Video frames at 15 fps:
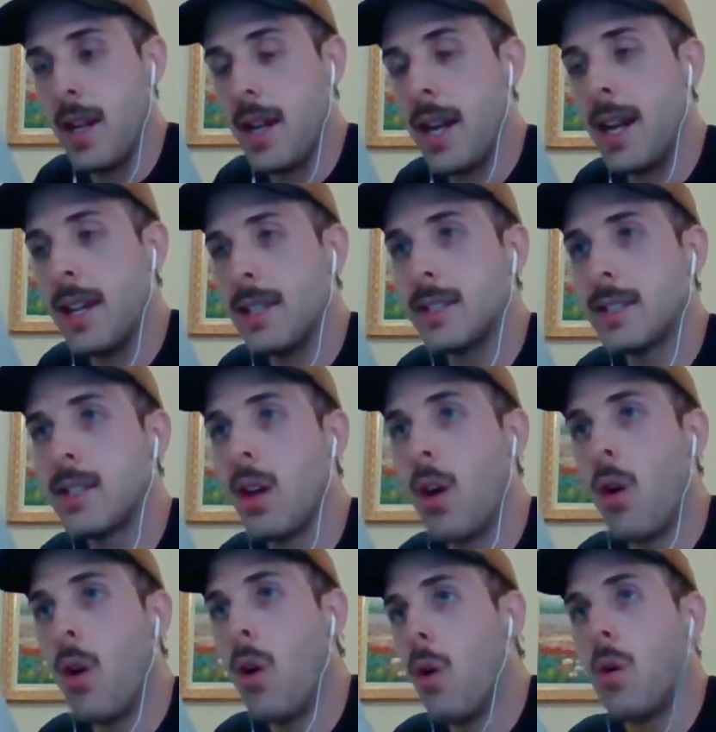Is the
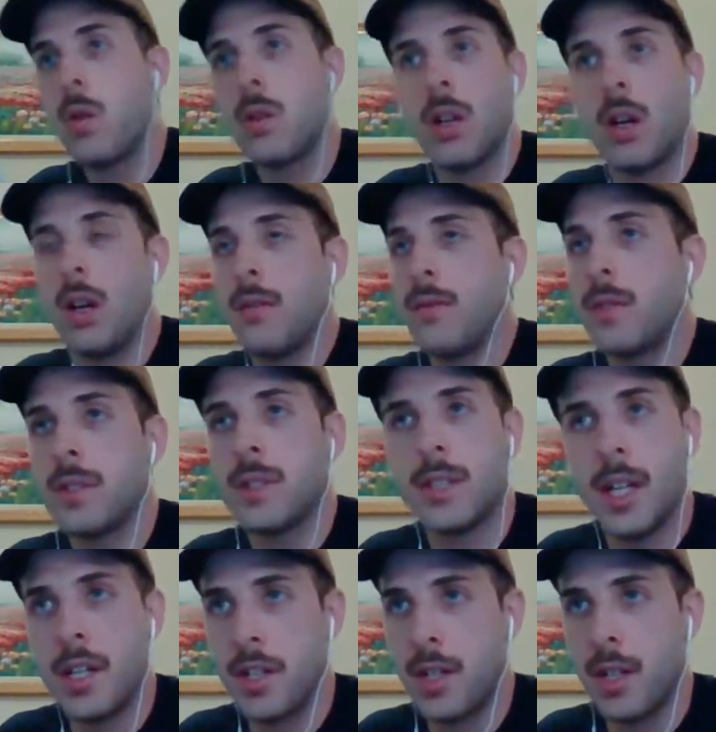whole
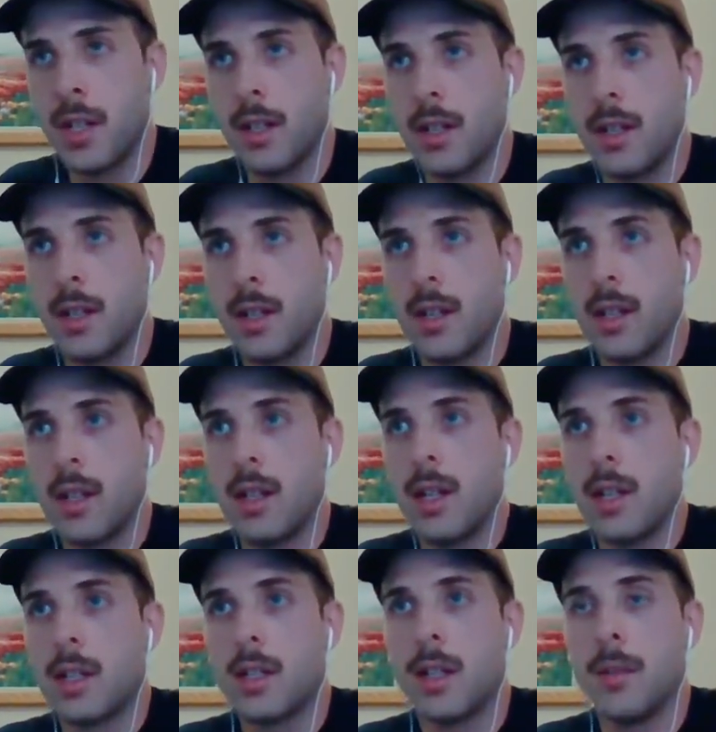conversation
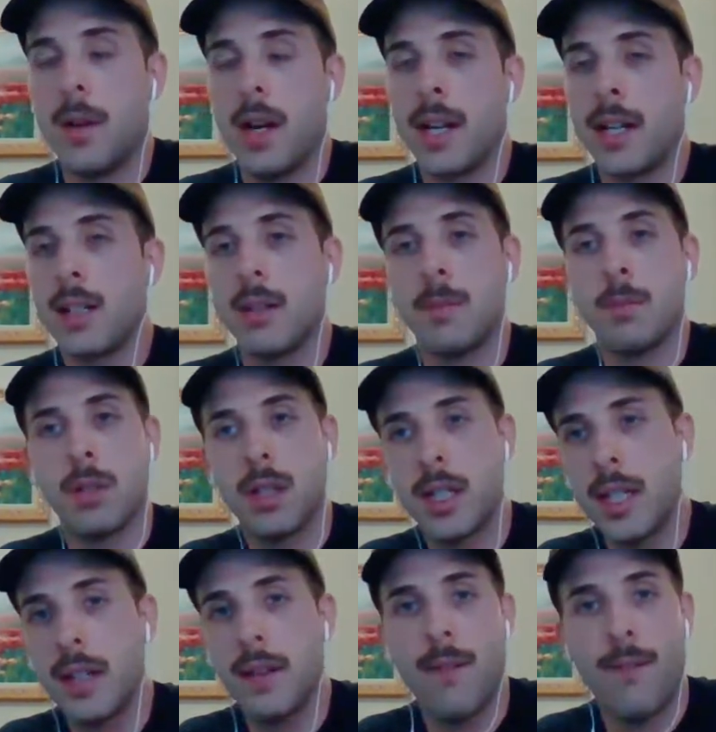a
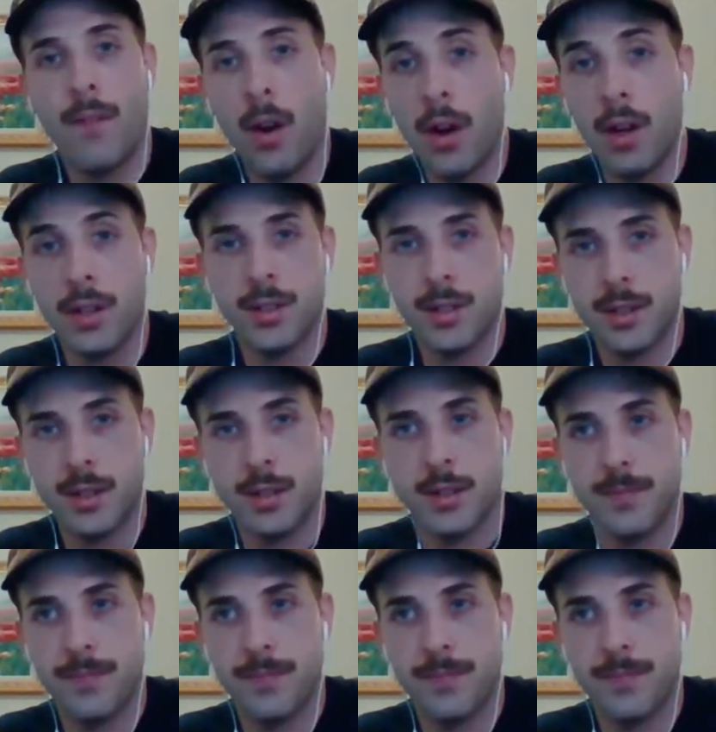complete farce?